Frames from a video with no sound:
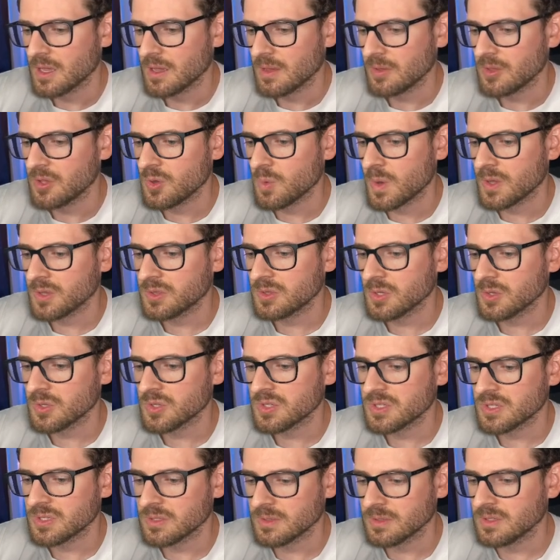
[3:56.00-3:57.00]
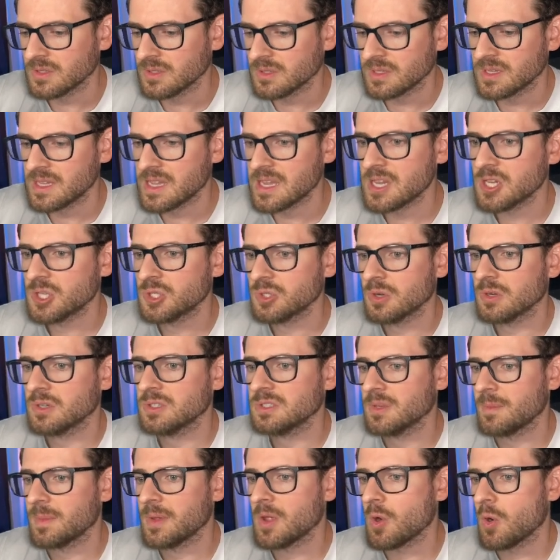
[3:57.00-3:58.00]
you want those keystrokes
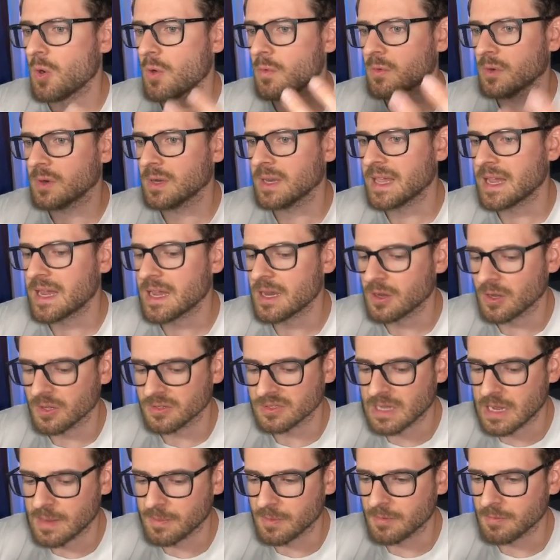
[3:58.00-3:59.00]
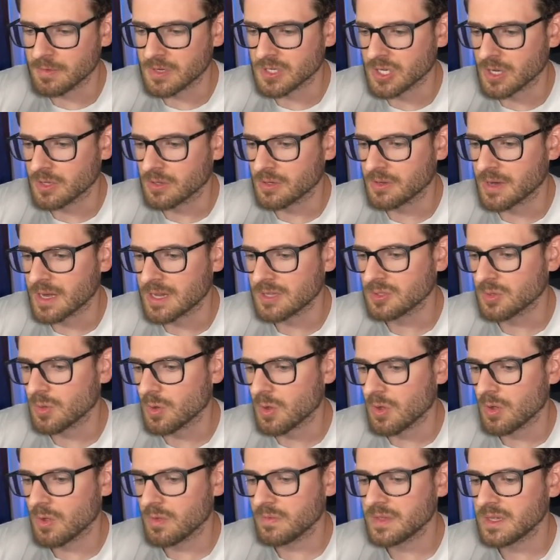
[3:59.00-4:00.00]
to be overlaid on top of each other, right? So
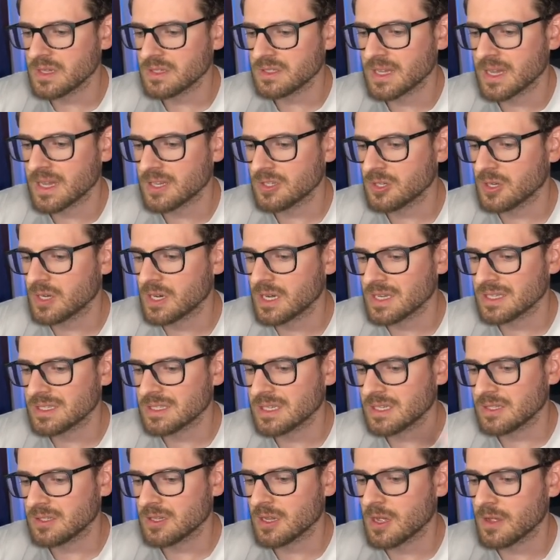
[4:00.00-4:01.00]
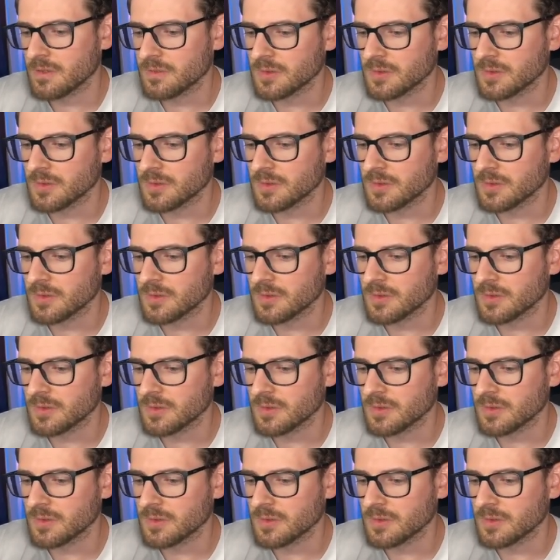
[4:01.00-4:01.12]
all of these things are getting sent off